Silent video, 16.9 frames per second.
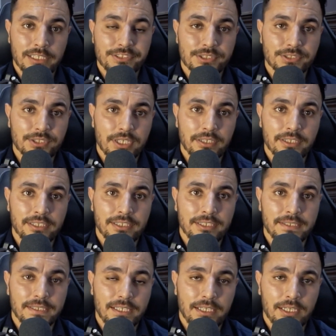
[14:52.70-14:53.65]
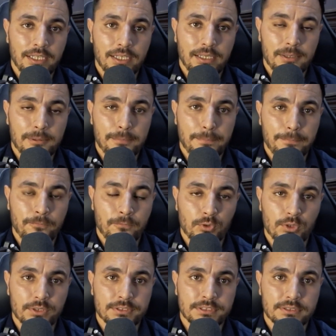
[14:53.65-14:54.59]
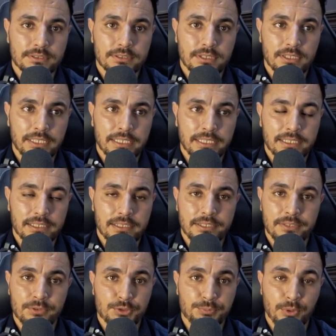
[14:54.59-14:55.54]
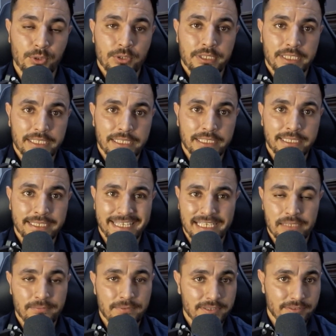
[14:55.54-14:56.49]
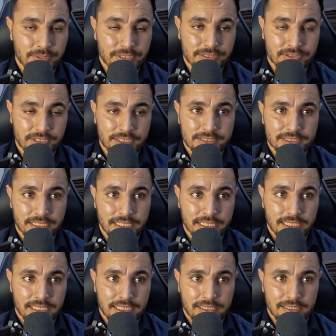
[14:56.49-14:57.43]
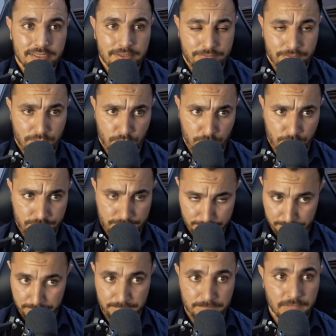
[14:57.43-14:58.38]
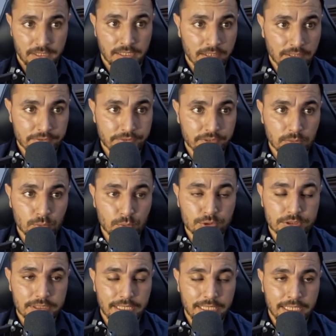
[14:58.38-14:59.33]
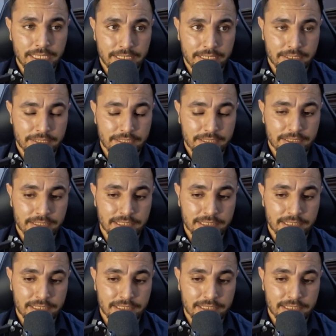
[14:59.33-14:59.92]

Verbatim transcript: Al-Jazari was like, he was born in 1136, and of course in Al-Andalus, and